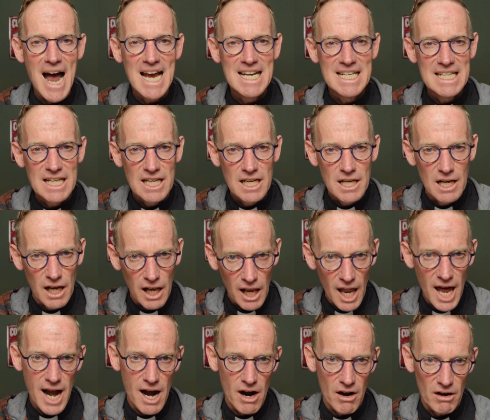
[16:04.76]

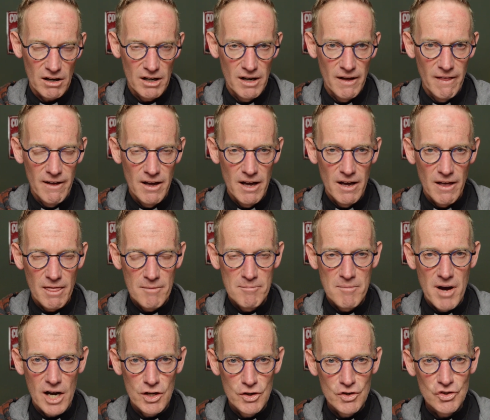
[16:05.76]
declare
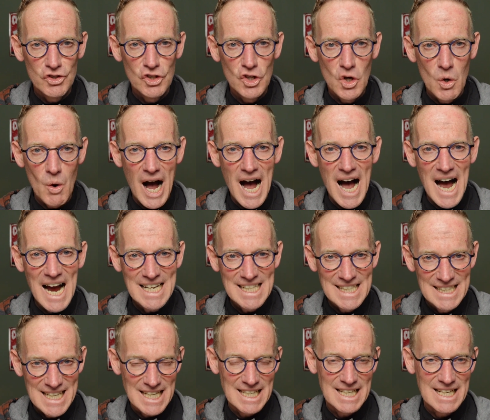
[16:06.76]
my true
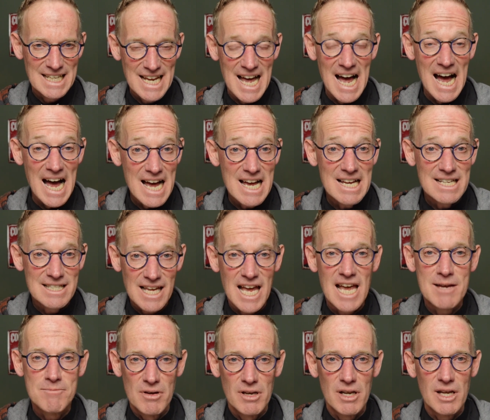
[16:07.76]
identity as
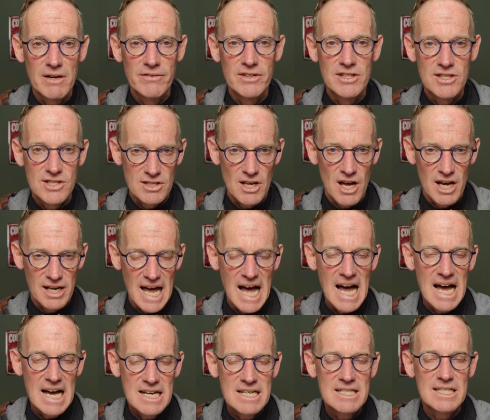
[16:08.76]
a beloved son,
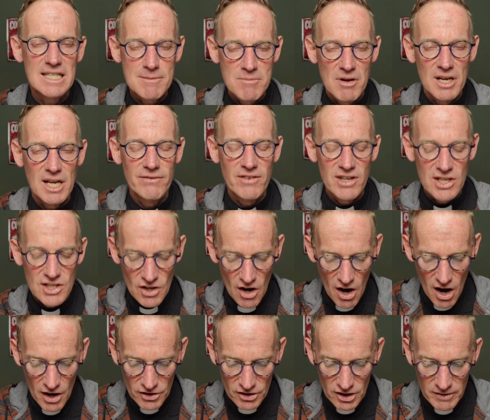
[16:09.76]
as a beloved
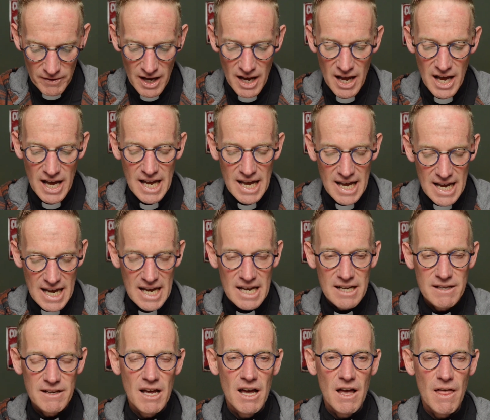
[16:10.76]
daughter
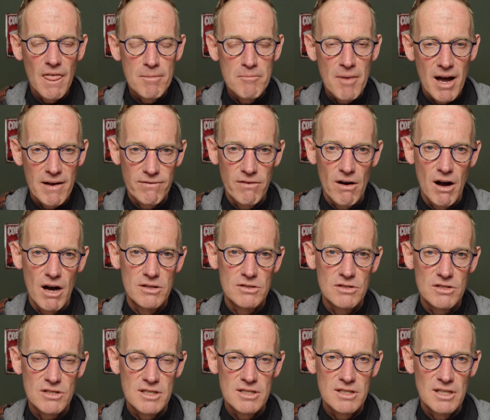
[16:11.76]
in my
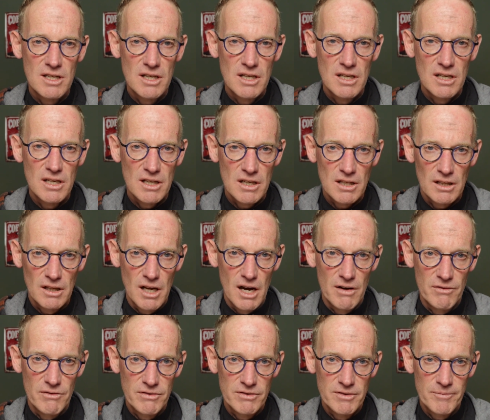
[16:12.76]
Father's
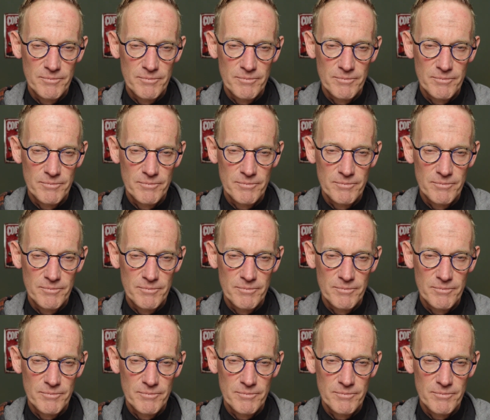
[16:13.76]
love.